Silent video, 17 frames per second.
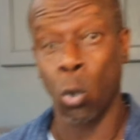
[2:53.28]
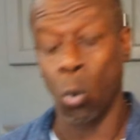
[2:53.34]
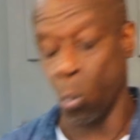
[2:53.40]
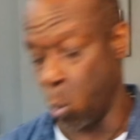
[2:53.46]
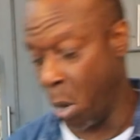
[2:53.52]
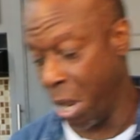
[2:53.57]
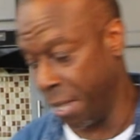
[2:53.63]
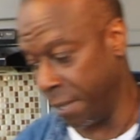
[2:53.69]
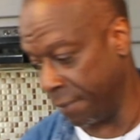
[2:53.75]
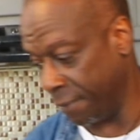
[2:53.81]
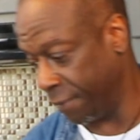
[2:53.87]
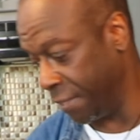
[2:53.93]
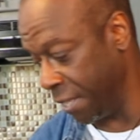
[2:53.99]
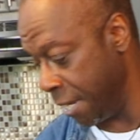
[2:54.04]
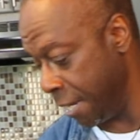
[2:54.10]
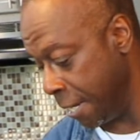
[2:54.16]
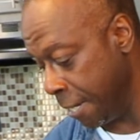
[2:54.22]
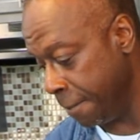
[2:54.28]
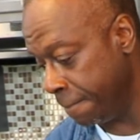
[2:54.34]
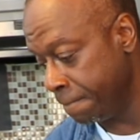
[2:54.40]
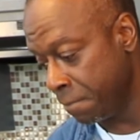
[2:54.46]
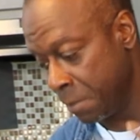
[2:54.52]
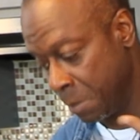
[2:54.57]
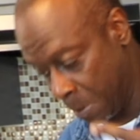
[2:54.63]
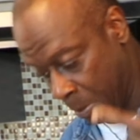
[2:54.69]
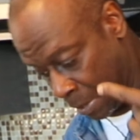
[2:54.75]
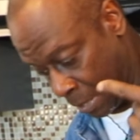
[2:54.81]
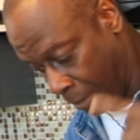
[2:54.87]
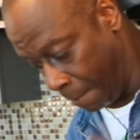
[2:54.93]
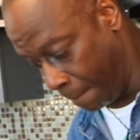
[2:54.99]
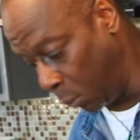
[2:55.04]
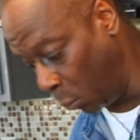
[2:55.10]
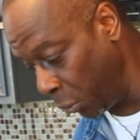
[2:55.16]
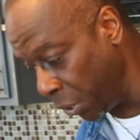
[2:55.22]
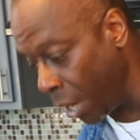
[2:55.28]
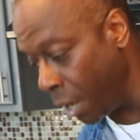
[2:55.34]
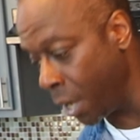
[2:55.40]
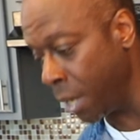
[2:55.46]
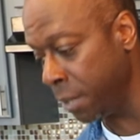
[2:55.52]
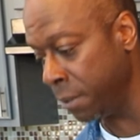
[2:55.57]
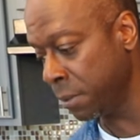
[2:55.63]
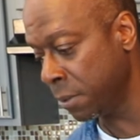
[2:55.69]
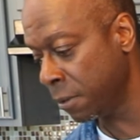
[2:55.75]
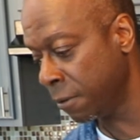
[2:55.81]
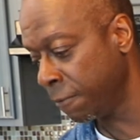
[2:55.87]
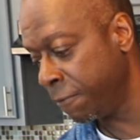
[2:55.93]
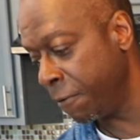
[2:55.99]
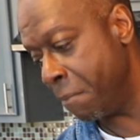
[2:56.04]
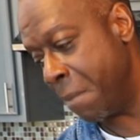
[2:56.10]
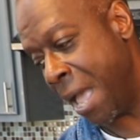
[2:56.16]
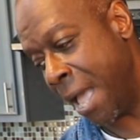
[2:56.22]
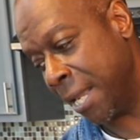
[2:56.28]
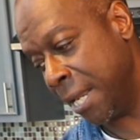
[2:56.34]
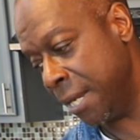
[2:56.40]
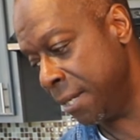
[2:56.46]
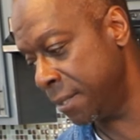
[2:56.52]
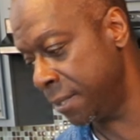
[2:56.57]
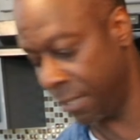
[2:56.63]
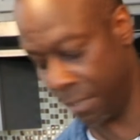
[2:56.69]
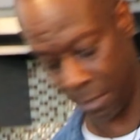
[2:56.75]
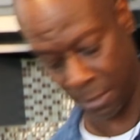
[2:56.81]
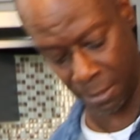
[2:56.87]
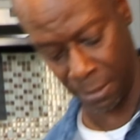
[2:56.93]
with the bouillon from Maggie's,